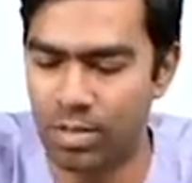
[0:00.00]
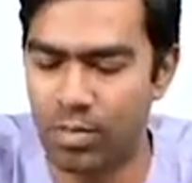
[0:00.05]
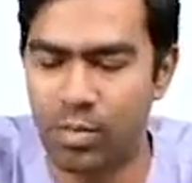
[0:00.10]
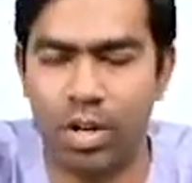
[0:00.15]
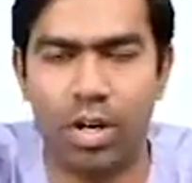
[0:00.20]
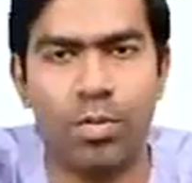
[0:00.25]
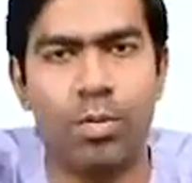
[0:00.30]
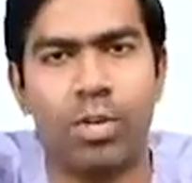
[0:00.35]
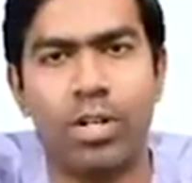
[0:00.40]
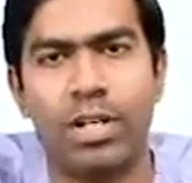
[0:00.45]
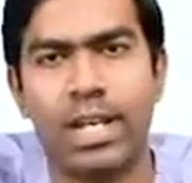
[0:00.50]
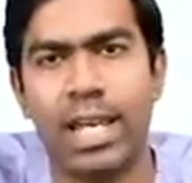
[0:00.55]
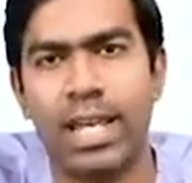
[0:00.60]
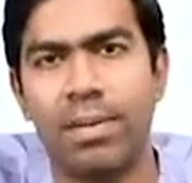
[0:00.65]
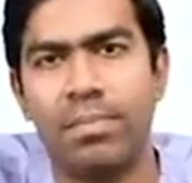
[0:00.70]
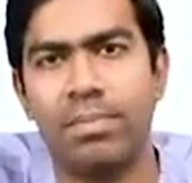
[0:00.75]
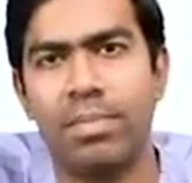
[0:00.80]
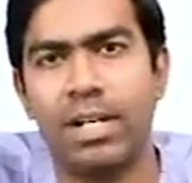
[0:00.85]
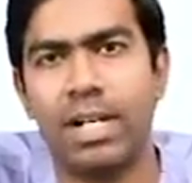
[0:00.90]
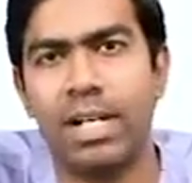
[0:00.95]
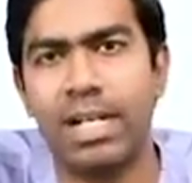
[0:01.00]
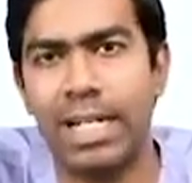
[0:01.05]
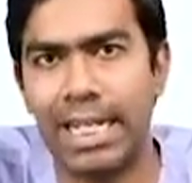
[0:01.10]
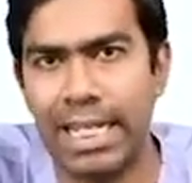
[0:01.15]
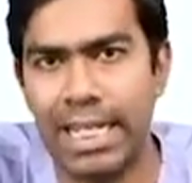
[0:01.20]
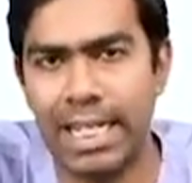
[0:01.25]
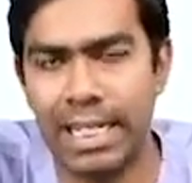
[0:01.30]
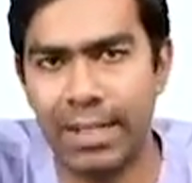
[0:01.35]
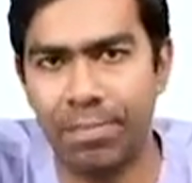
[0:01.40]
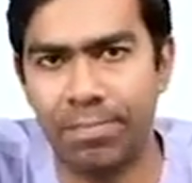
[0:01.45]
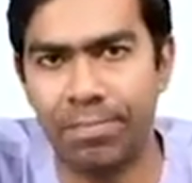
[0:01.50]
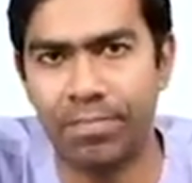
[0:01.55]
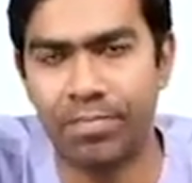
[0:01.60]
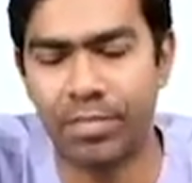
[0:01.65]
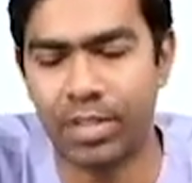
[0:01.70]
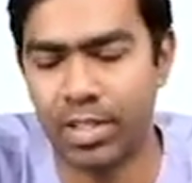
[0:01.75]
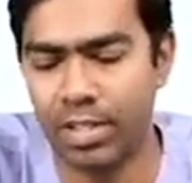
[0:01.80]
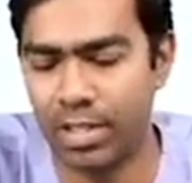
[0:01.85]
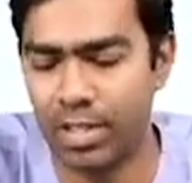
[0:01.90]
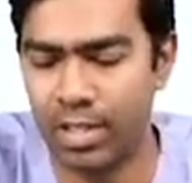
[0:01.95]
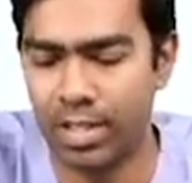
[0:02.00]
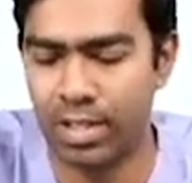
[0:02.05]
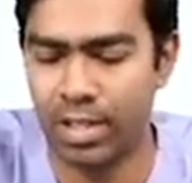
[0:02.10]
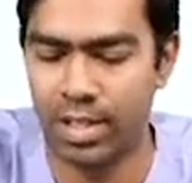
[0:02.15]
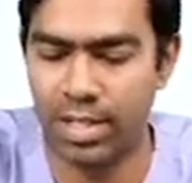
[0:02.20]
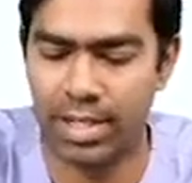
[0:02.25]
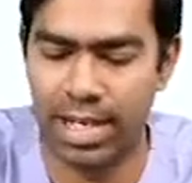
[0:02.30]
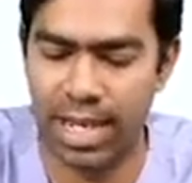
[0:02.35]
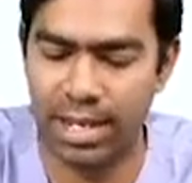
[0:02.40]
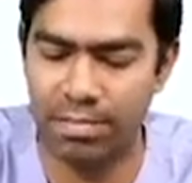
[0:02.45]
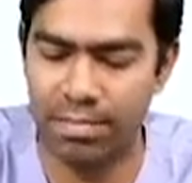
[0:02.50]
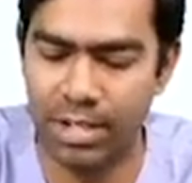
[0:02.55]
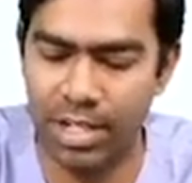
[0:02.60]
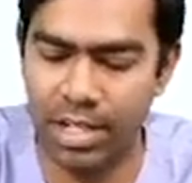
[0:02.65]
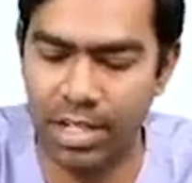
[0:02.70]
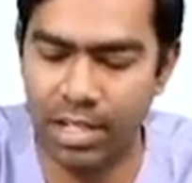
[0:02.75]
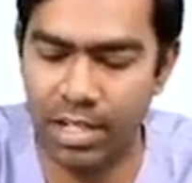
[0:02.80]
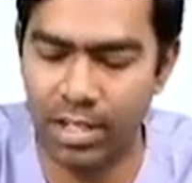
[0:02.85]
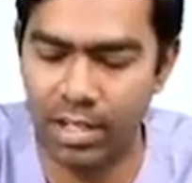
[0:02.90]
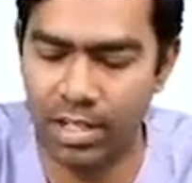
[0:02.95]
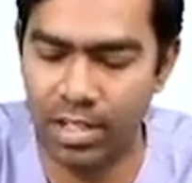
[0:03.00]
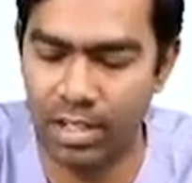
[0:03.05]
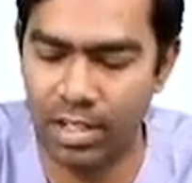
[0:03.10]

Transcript: What about type D? Type D,